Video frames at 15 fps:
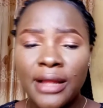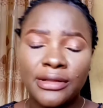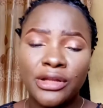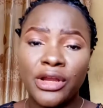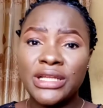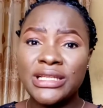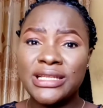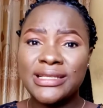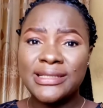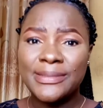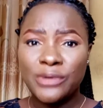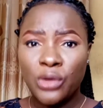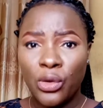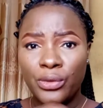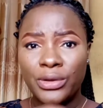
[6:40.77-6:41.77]
during this
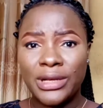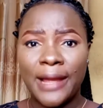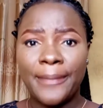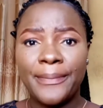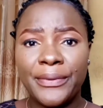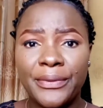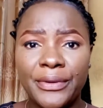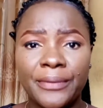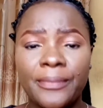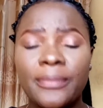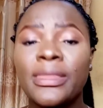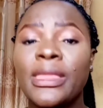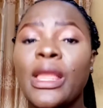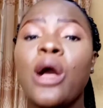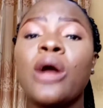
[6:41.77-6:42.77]
corona period
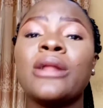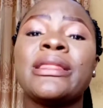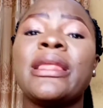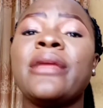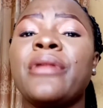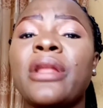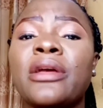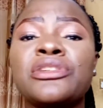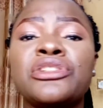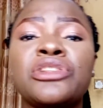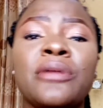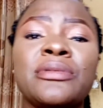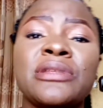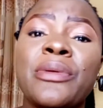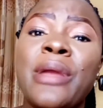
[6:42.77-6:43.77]
all tailor
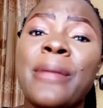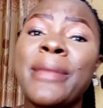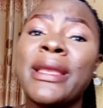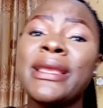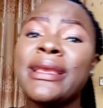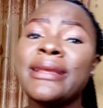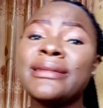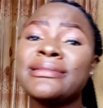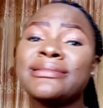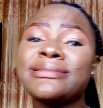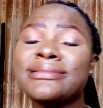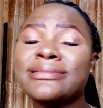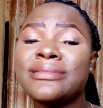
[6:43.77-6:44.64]
shops they were making